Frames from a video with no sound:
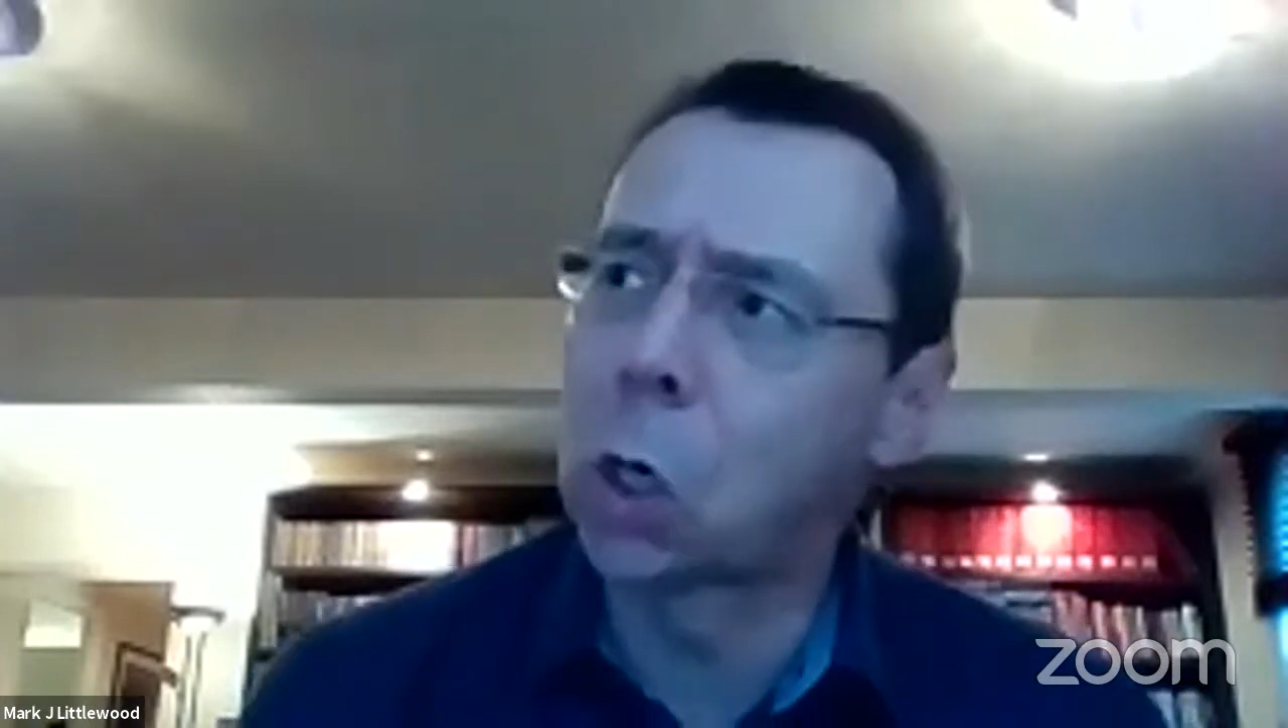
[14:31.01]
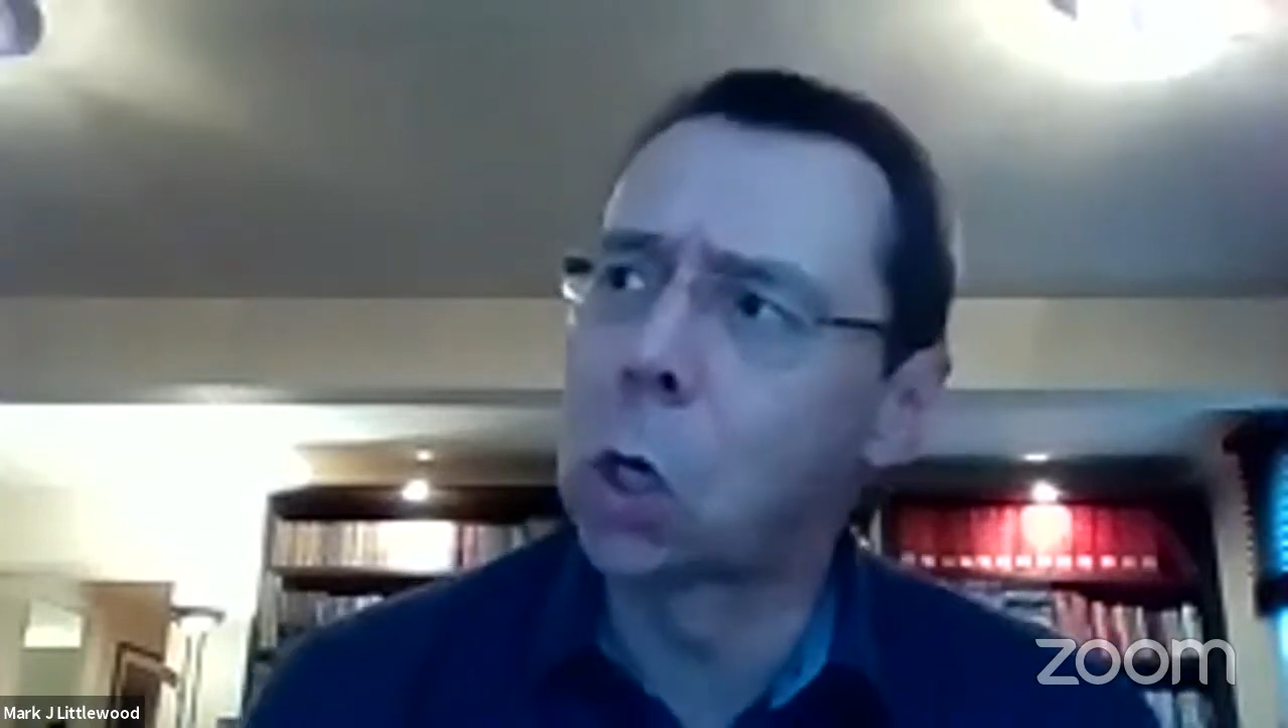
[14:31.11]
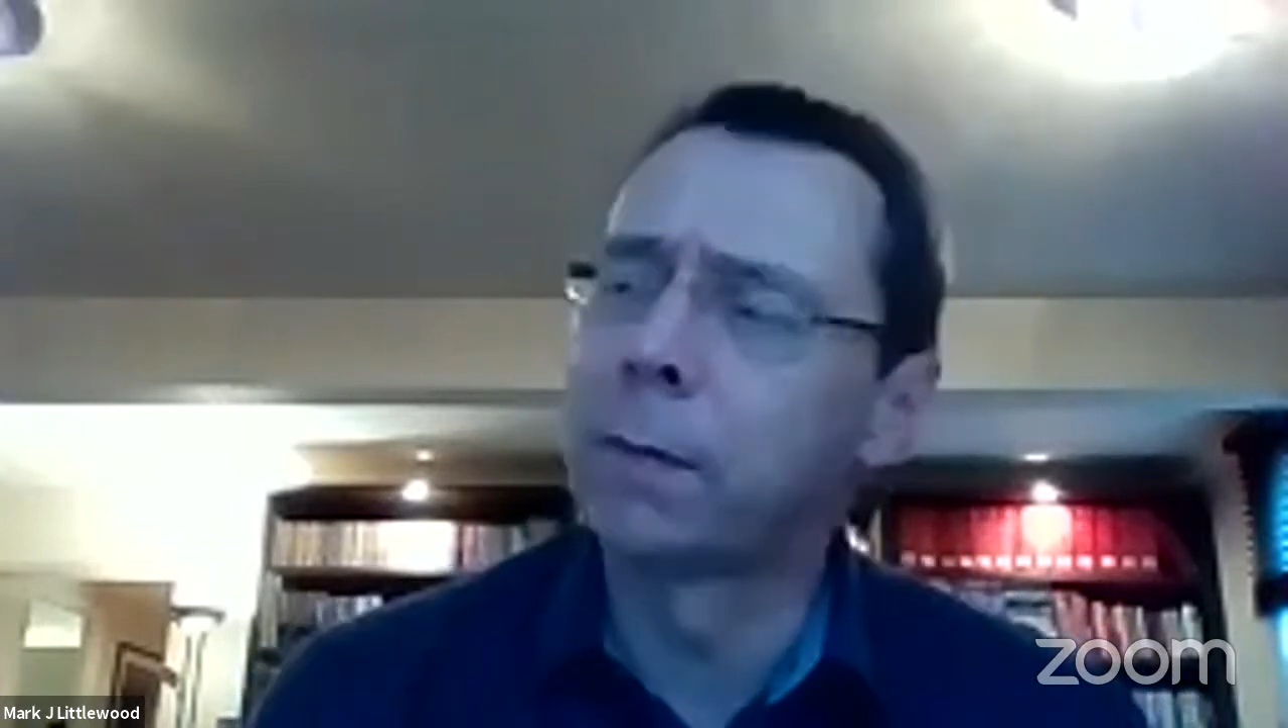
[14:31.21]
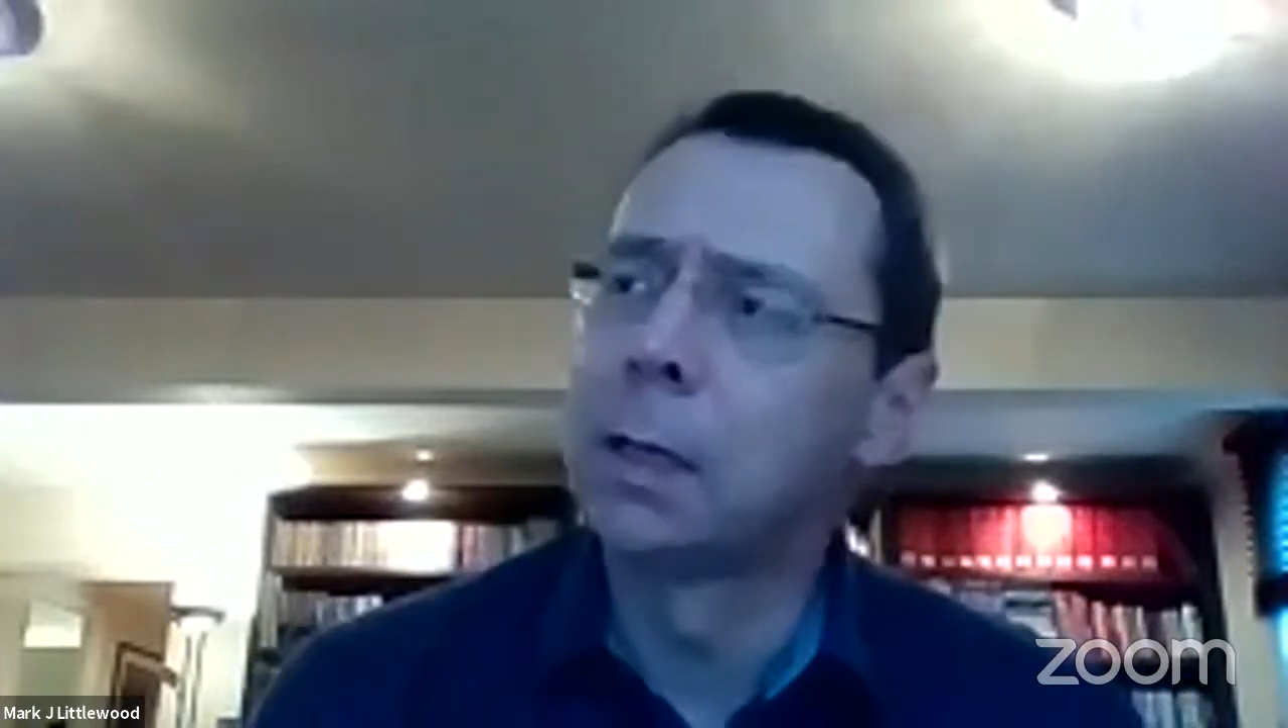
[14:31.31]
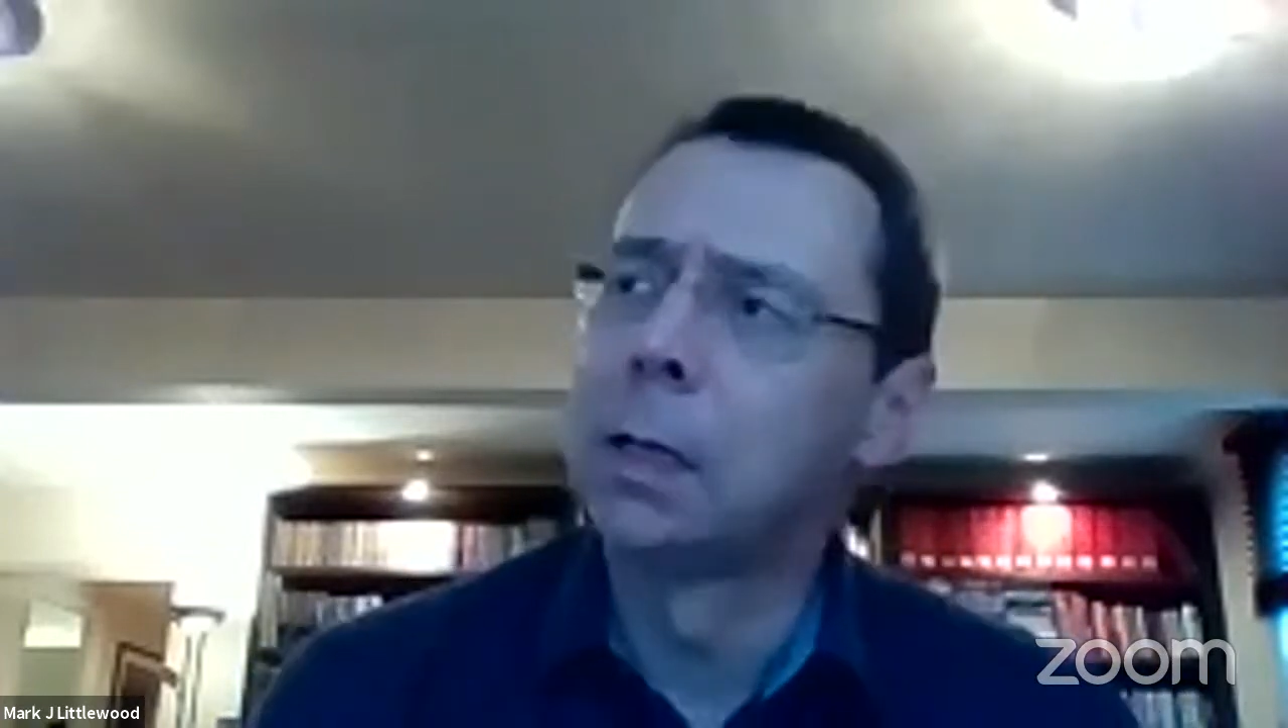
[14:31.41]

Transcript: of